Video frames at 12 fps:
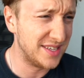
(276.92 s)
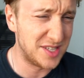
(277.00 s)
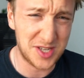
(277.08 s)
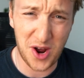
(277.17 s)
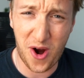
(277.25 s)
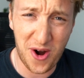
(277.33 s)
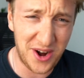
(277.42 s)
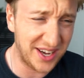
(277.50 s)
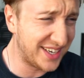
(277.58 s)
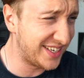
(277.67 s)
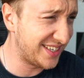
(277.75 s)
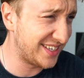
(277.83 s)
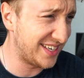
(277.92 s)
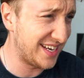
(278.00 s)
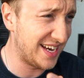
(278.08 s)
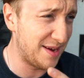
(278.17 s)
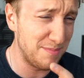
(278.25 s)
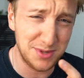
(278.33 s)
dark,
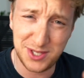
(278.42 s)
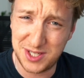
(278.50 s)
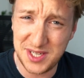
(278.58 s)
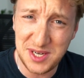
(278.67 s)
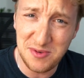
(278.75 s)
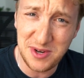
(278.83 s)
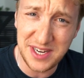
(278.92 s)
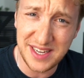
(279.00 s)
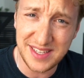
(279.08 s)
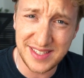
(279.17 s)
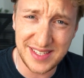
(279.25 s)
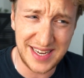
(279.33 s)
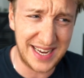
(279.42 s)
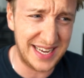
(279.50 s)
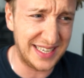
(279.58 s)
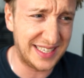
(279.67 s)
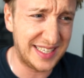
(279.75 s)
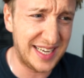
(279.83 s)
mysterious,
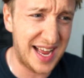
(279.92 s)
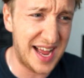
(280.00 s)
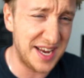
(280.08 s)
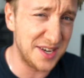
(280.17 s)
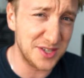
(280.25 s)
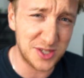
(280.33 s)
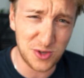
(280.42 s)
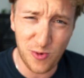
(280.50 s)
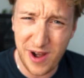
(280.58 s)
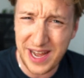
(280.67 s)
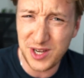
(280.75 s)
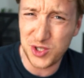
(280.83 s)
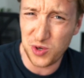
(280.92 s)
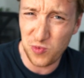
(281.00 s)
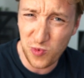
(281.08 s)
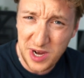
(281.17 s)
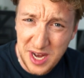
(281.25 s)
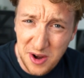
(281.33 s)
and kind of strange
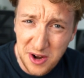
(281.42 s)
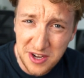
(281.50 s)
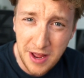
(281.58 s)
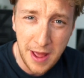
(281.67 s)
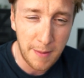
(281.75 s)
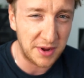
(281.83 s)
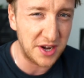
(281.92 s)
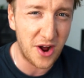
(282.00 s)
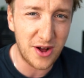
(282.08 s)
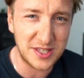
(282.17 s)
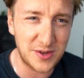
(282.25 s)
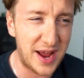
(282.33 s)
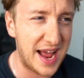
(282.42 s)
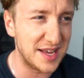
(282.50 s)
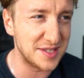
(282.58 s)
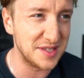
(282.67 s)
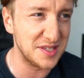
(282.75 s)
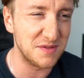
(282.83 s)
and weird, but it also
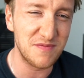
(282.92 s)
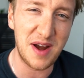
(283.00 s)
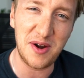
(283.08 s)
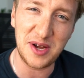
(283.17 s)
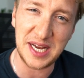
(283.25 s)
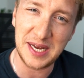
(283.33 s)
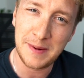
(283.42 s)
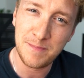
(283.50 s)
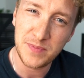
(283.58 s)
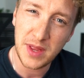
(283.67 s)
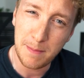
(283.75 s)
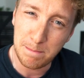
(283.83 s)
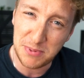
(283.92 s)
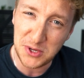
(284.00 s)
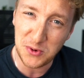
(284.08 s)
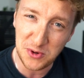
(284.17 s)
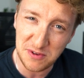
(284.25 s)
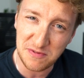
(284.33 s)
has this very
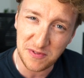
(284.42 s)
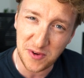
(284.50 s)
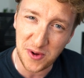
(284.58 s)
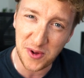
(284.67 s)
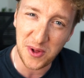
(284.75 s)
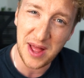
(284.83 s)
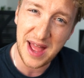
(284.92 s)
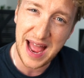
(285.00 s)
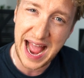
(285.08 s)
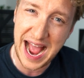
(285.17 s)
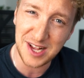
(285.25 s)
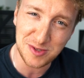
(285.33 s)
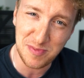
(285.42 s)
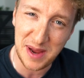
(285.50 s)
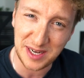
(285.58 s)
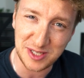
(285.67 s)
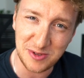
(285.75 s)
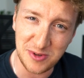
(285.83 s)
beautiful
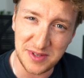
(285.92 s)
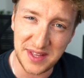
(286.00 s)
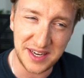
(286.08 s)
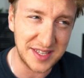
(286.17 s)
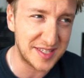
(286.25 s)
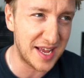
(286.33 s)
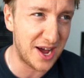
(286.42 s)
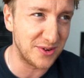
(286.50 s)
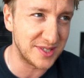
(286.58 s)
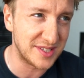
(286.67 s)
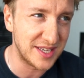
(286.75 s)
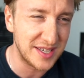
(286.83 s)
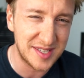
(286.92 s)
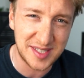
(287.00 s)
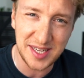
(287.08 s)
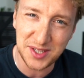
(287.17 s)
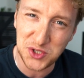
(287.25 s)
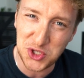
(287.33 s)
aspect to it that it sounds
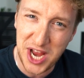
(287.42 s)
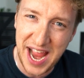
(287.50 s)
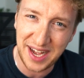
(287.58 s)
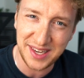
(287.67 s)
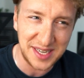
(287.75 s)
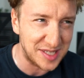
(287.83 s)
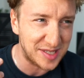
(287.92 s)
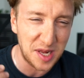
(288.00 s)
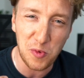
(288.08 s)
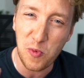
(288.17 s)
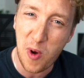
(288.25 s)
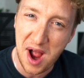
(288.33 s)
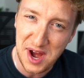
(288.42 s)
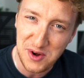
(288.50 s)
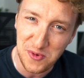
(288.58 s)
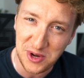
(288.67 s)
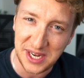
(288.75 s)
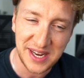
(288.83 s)
still jangly, still
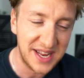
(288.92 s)
wiry,